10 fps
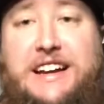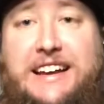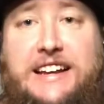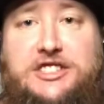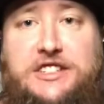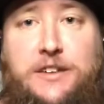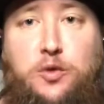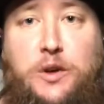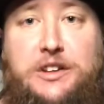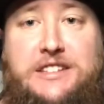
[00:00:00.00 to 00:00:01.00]
each and every
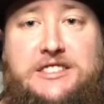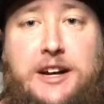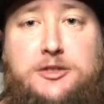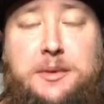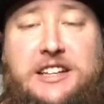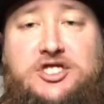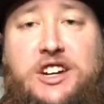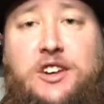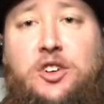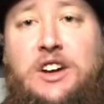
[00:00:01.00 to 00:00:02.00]
one of you that stops by the
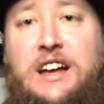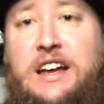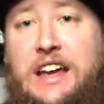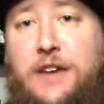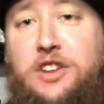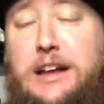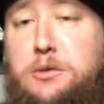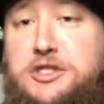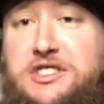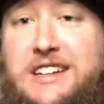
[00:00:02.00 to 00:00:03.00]
channel. If you like what
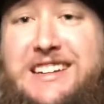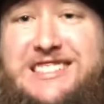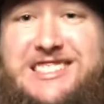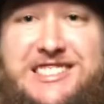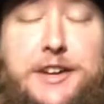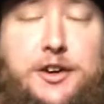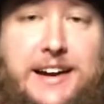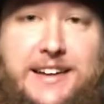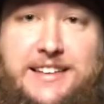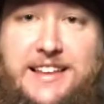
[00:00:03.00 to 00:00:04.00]
you're seeing, consider
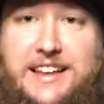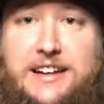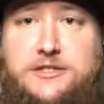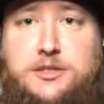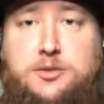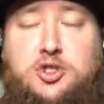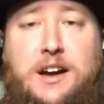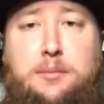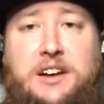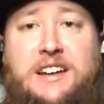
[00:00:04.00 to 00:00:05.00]
hitting that like and
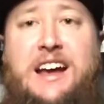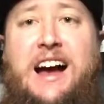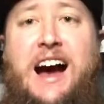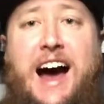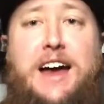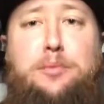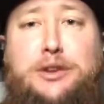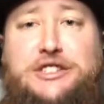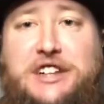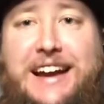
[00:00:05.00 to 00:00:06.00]
subscribe button. I
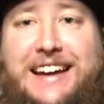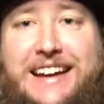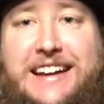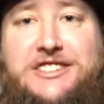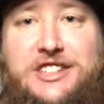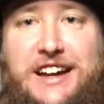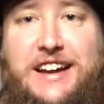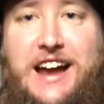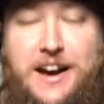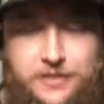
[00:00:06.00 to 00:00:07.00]
appreciate each and every